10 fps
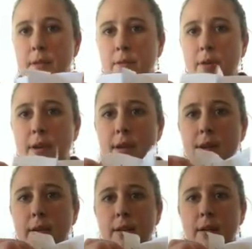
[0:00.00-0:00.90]
Okay?
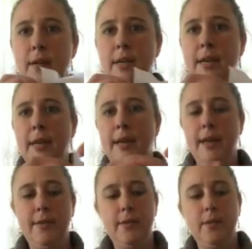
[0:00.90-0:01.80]

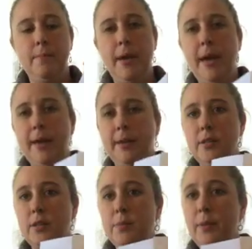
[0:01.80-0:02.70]
And then the back is
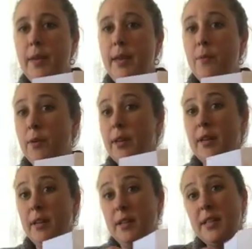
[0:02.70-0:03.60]
just plain. We're going
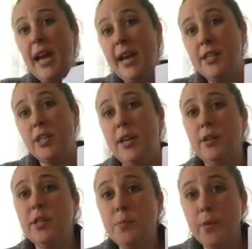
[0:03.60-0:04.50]
to attach our
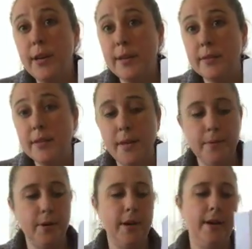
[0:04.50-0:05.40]
spring and
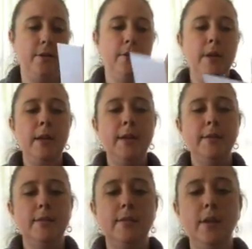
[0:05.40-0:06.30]
summer now.
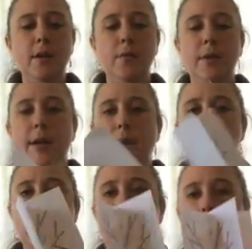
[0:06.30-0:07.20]
So we have
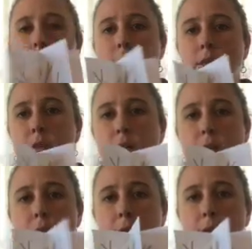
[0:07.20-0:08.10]
our winter,